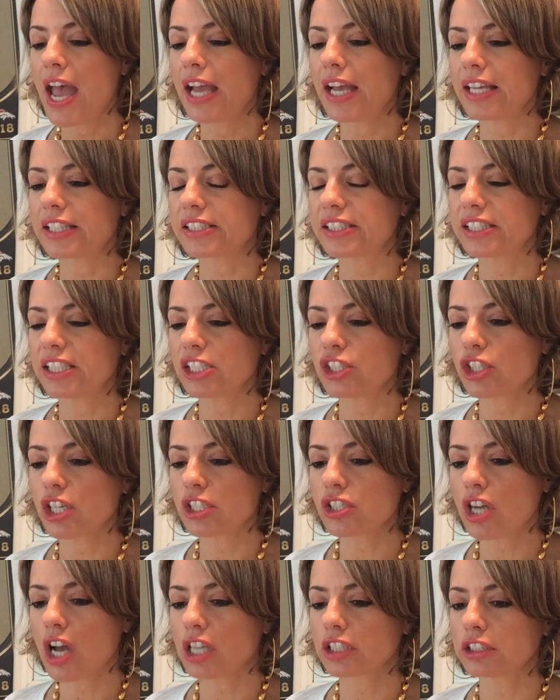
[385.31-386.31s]
and
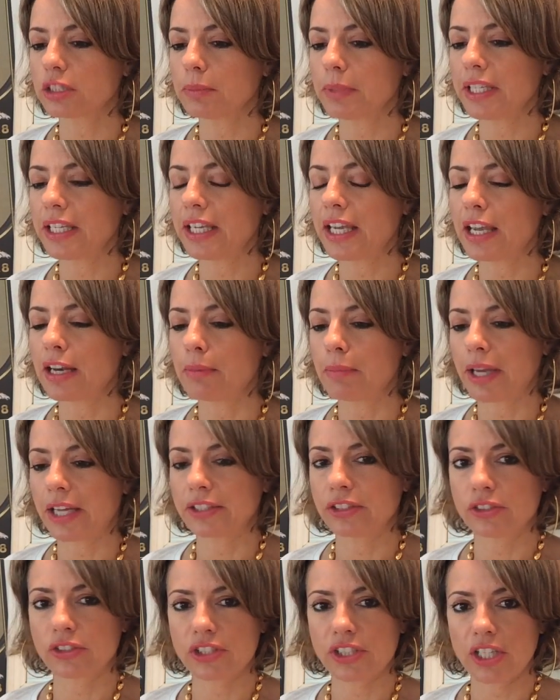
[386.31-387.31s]
CJ talked to me, and
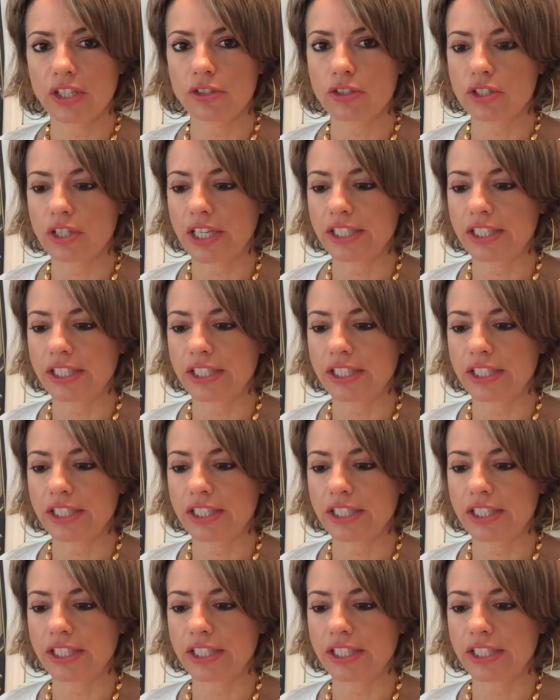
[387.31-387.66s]
Emmanuel Sanders